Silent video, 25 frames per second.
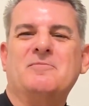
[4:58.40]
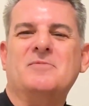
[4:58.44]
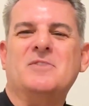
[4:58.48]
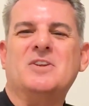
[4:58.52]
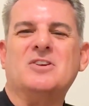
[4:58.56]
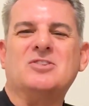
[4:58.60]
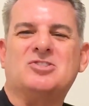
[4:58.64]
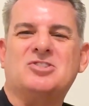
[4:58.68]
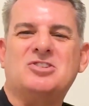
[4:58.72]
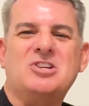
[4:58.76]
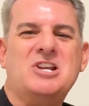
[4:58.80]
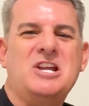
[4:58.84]

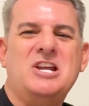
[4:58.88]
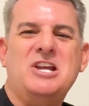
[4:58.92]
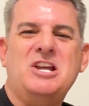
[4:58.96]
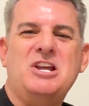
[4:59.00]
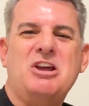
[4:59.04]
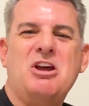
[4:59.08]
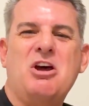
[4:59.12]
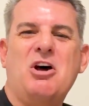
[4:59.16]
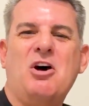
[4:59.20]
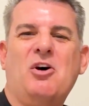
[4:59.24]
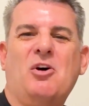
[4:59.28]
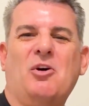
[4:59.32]
the
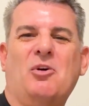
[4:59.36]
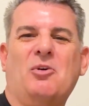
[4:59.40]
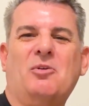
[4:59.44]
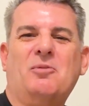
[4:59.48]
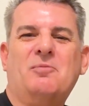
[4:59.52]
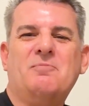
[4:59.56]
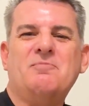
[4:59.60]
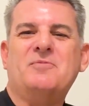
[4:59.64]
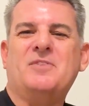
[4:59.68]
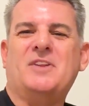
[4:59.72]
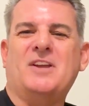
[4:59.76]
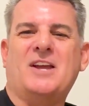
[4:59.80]

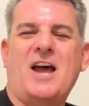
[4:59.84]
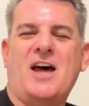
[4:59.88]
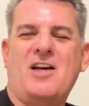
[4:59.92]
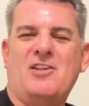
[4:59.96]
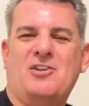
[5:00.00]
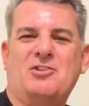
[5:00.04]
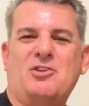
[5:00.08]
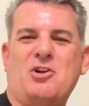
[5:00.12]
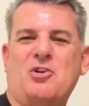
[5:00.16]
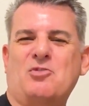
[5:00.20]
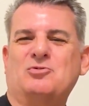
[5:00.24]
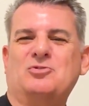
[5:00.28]
CEO, the guy
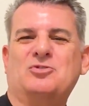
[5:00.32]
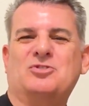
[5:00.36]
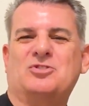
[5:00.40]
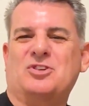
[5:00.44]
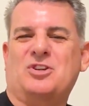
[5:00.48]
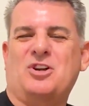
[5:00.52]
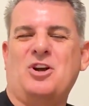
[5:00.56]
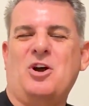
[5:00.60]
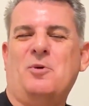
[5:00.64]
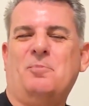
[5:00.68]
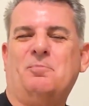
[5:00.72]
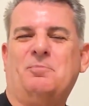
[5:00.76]
that owns the
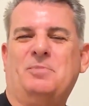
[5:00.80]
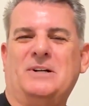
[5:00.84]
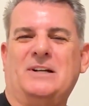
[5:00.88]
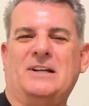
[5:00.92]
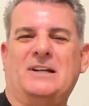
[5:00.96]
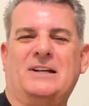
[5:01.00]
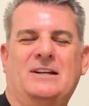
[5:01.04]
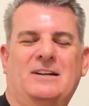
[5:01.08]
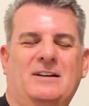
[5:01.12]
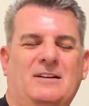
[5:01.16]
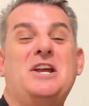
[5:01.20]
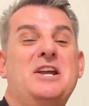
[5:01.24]

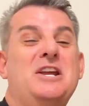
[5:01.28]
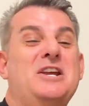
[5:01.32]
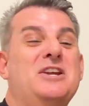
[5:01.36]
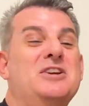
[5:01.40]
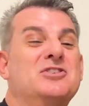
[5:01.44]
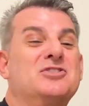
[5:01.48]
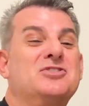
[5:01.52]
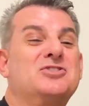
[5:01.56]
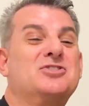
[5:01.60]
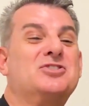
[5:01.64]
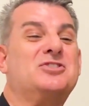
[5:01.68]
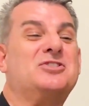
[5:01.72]
company, he
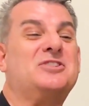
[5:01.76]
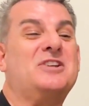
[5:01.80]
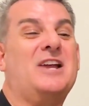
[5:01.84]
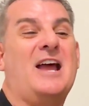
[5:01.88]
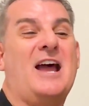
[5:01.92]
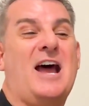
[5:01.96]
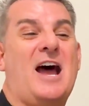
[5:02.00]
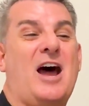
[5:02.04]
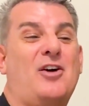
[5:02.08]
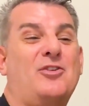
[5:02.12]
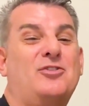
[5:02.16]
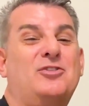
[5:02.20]
is
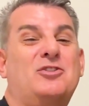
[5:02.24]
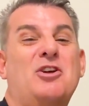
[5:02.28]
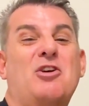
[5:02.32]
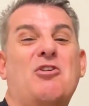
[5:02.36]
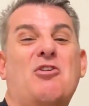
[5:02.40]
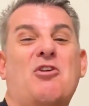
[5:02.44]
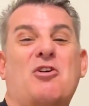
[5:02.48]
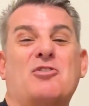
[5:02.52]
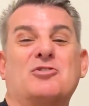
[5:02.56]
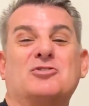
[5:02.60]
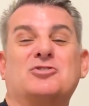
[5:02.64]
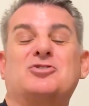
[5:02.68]
out
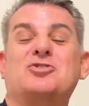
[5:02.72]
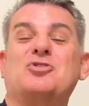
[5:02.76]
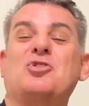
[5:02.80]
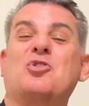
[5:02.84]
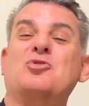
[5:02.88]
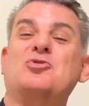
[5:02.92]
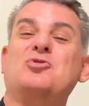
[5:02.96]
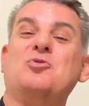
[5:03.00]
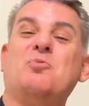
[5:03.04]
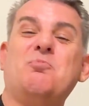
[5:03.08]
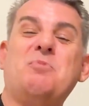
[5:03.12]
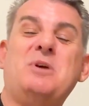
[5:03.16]
there on
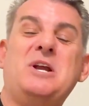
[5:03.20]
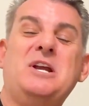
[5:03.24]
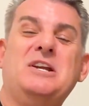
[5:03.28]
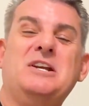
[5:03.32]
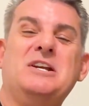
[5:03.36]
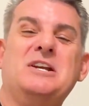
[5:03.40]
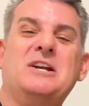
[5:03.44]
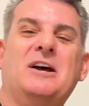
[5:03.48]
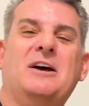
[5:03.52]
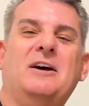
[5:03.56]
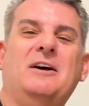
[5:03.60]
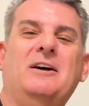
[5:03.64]
social
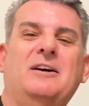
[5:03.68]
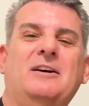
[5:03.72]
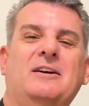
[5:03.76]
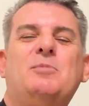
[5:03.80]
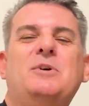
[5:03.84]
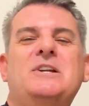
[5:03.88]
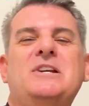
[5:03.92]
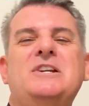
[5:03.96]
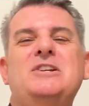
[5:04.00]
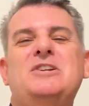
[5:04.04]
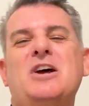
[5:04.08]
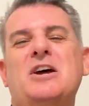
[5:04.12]
media, but he